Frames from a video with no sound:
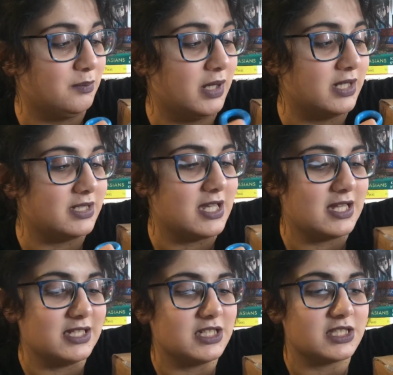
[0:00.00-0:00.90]
But yeah,
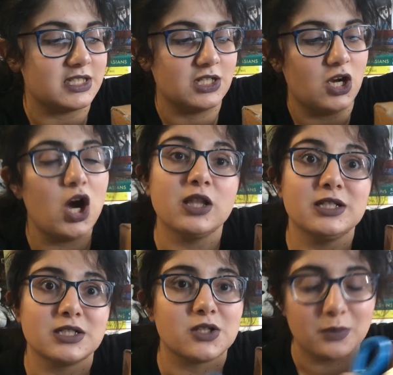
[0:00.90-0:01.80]
let's just, let's
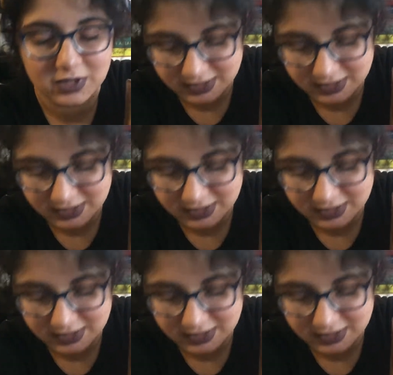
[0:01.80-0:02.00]
just open this